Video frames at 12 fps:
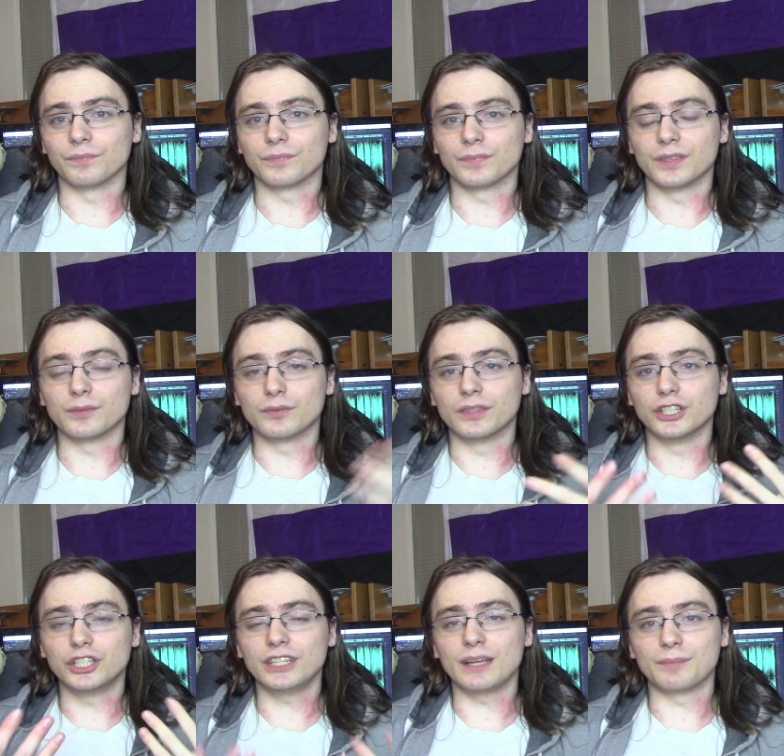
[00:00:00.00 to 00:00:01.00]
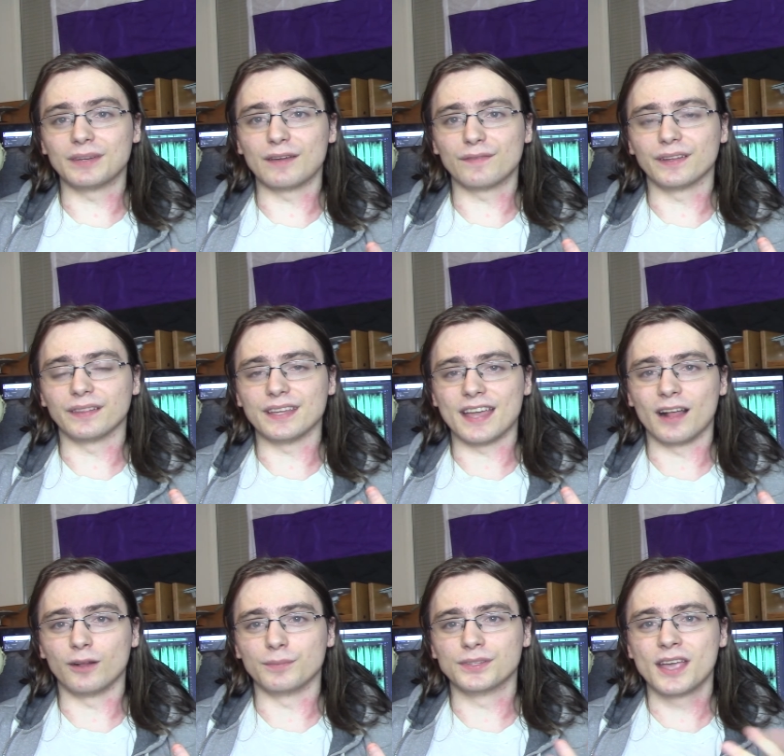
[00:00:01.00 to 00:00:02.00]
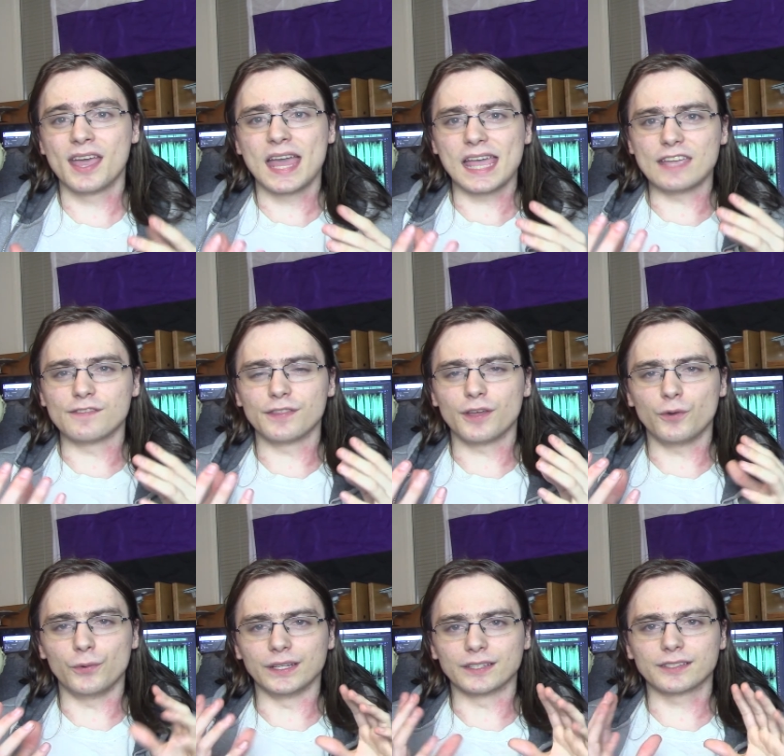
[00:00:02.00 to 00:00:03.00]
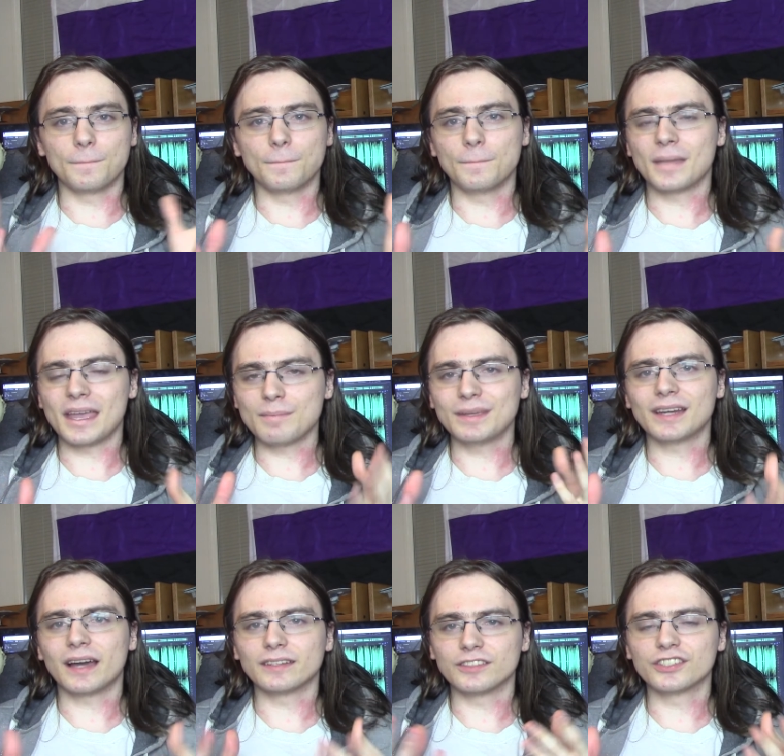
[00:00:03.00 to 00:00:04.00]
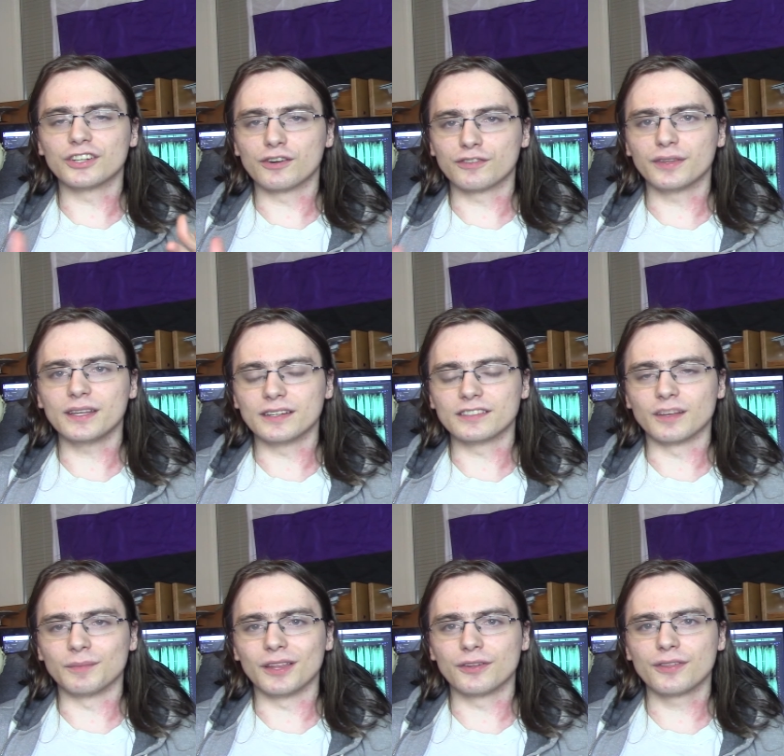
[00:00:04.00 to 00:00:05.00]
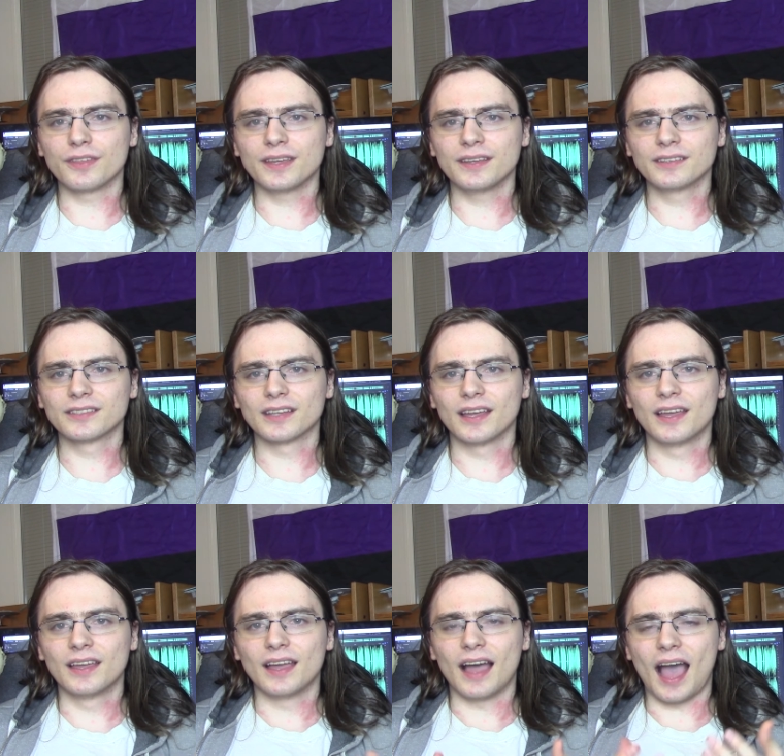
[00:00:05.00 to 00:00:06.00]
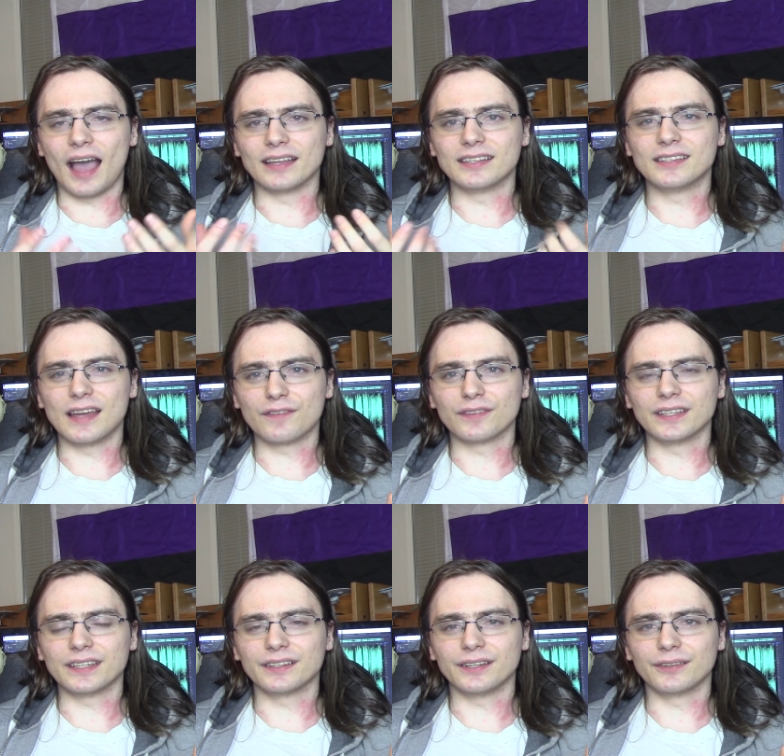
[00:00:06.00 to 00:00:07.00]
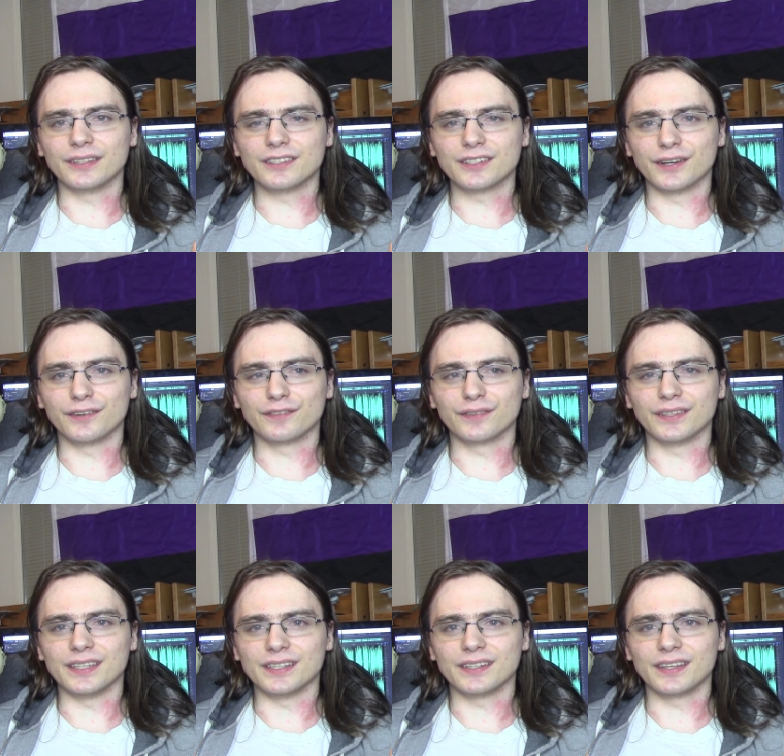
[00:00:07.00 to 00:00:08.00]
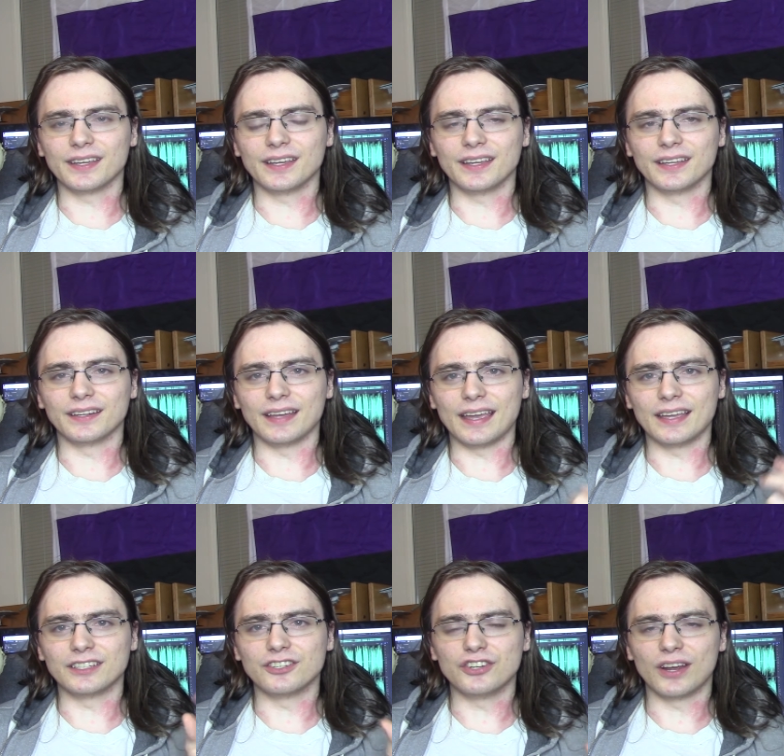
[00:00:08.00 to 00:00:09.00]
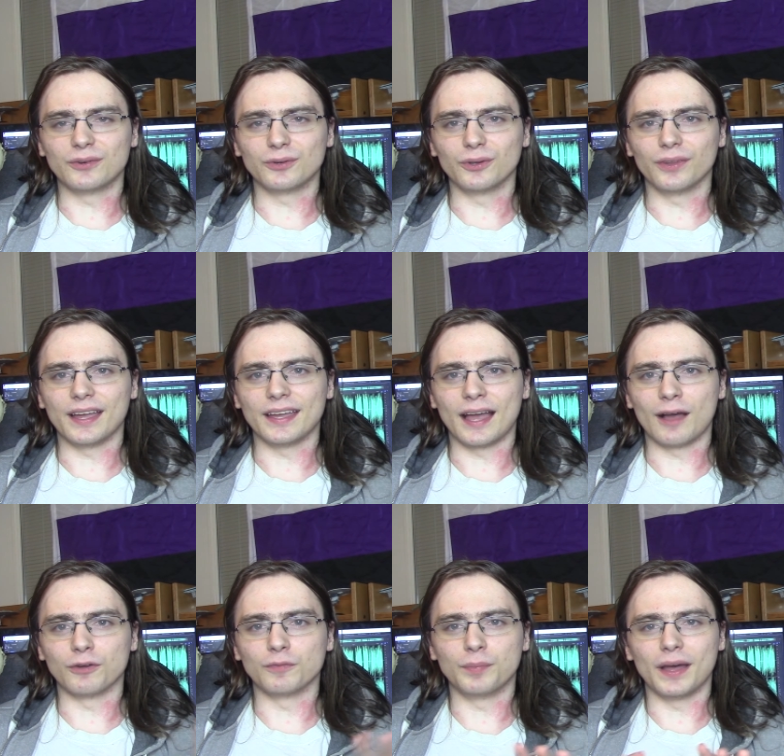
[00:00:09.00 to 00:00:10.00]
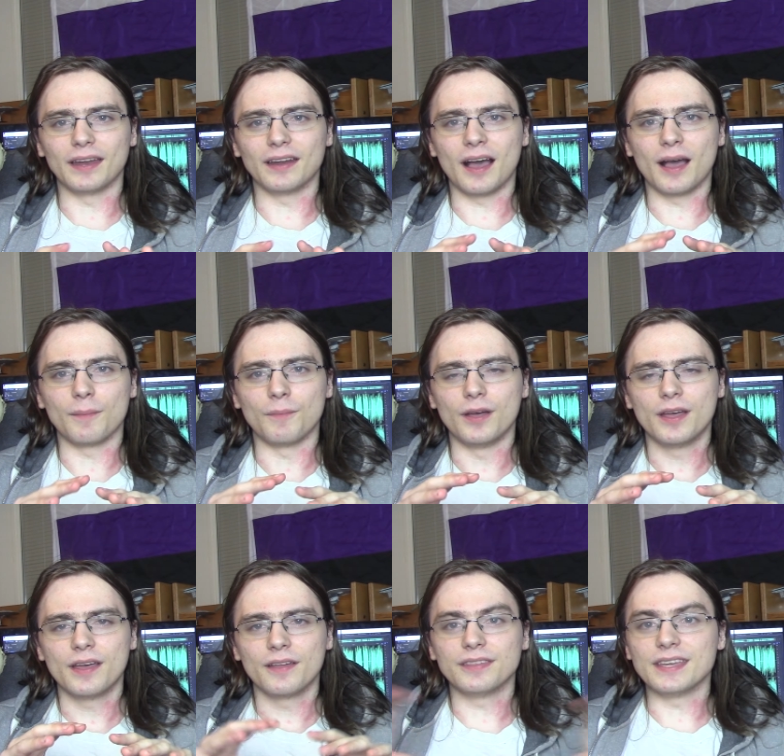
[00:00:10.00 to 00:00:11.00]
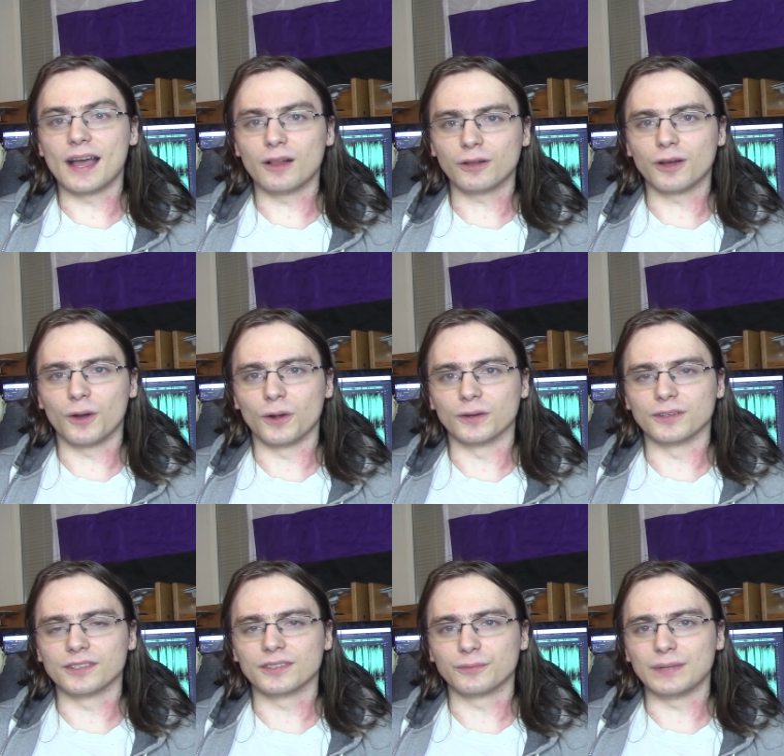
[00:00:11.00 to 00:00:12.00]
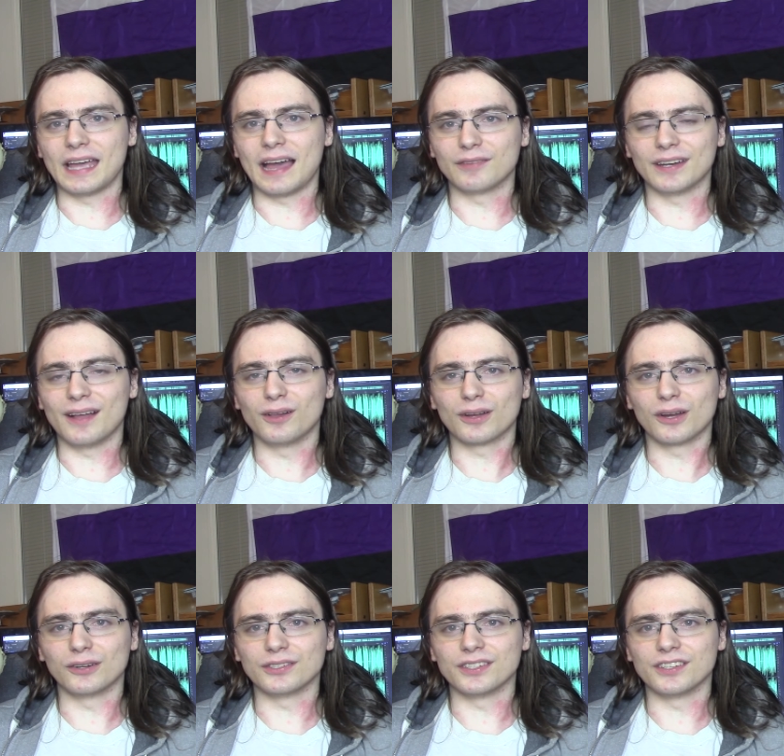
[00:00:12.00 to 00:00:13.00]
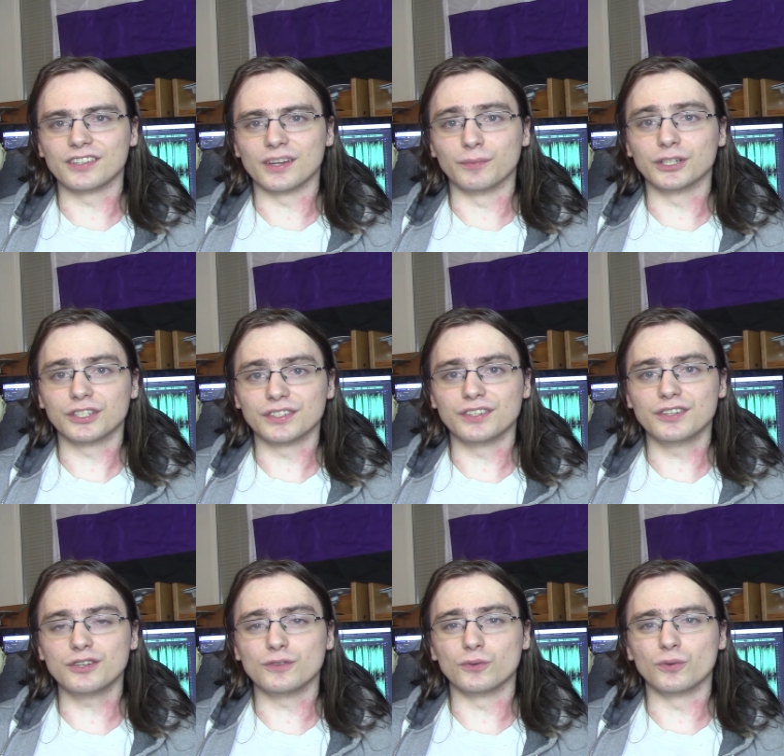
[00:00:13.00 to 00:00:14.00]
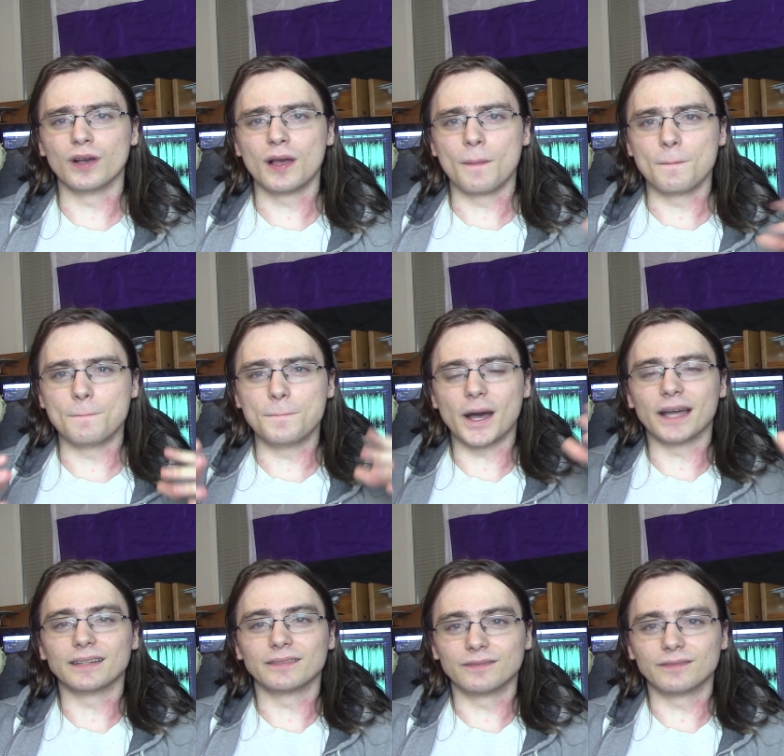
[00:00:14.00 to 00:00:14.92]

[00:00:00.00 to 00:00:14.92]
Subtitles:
the ship definitely helps, even though it's maybe not as Starfleet as some other things. It's definitely clearly Starfleet in its general layout, but the LCARs, we have an LCAR system, which is new, but